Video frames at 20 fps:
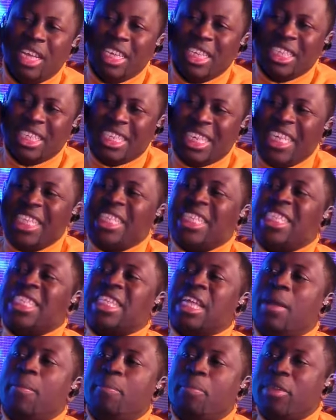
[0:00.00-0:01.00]
this
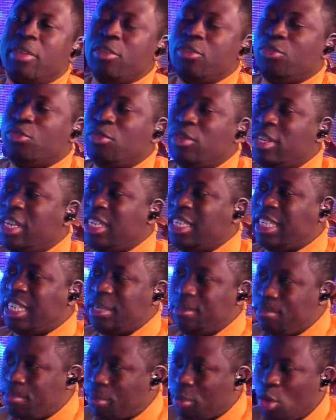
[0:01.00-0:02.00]
step into the
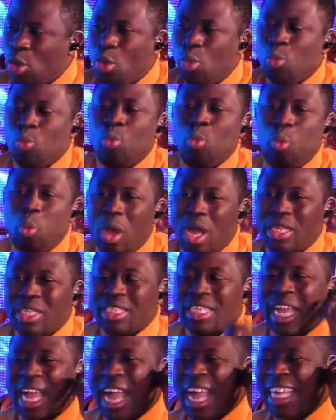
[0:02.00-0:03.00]
deep,
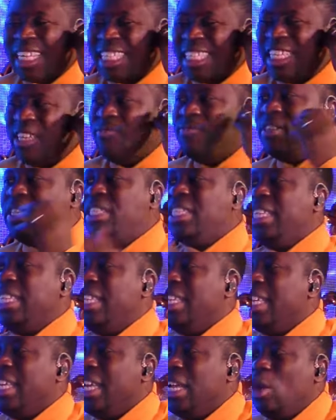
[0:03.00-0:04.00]
what
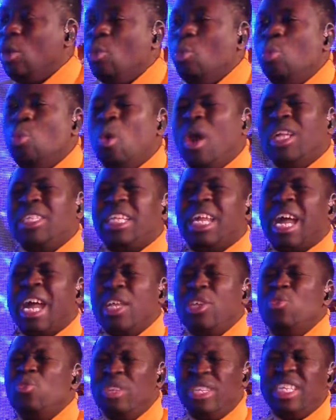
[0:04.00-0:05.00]
activity? What
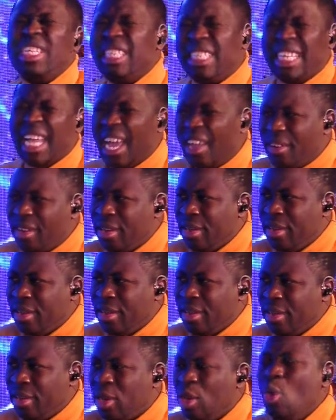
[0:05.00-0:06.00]
are you desiring?
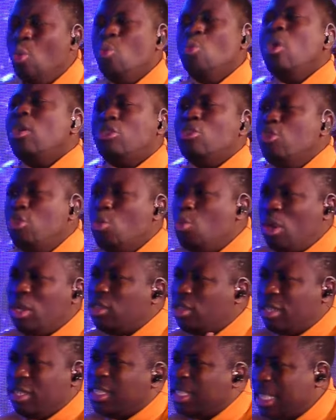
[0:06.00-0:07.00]
What do you
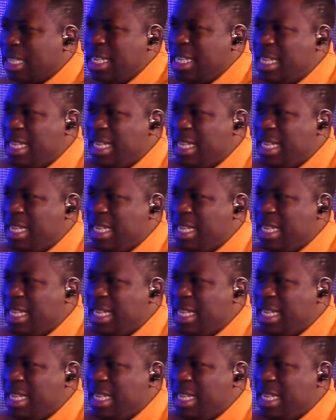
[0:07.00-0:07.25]
want to see?